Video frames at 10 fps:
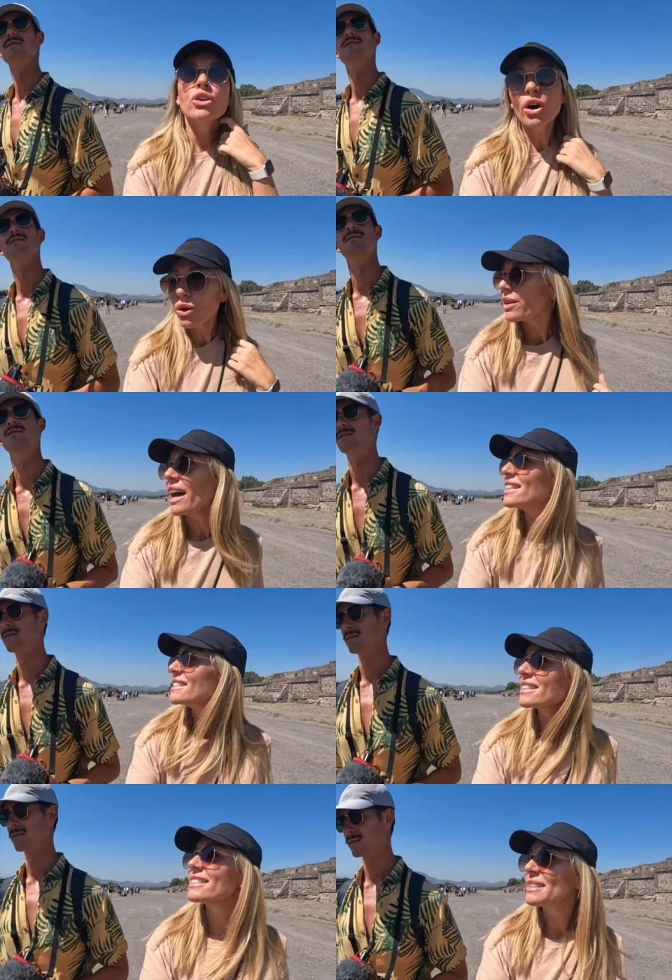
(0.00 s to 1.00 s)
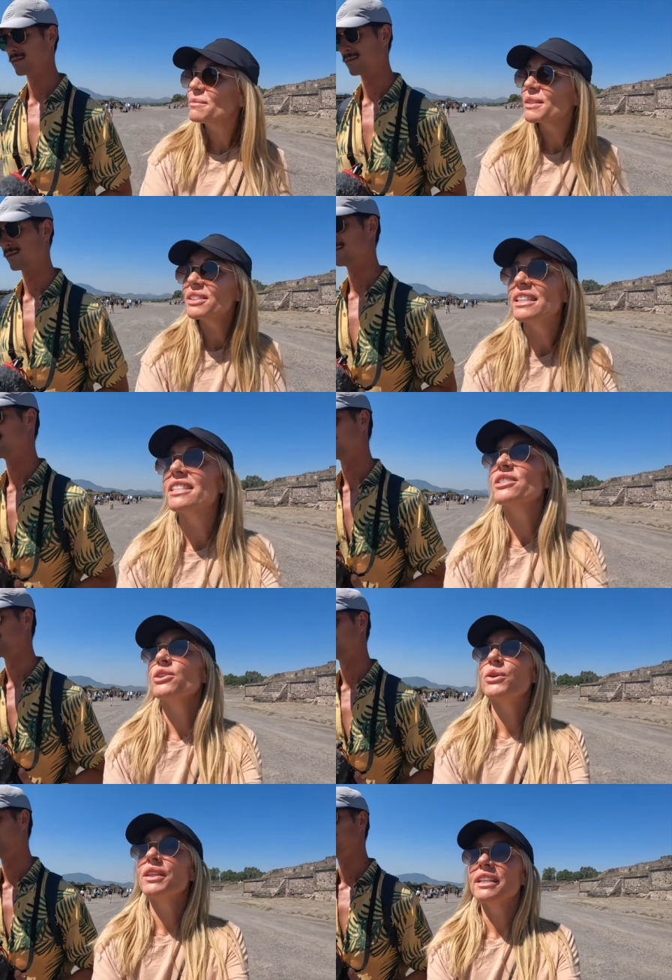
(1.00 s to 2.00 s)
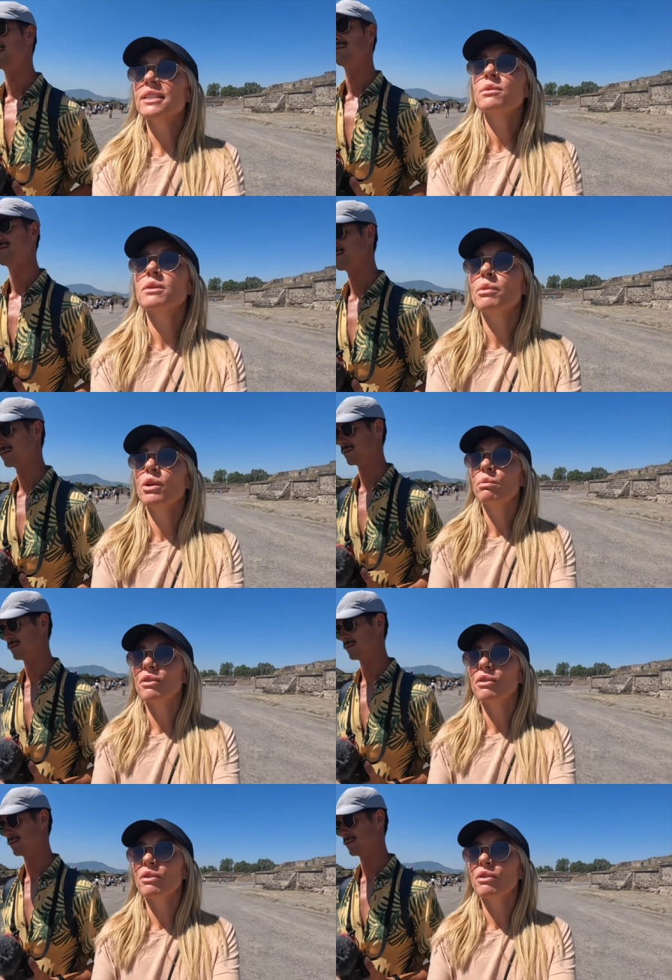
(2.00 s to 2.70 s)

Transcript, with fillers: No, the Aztecs didn't build this. So this was built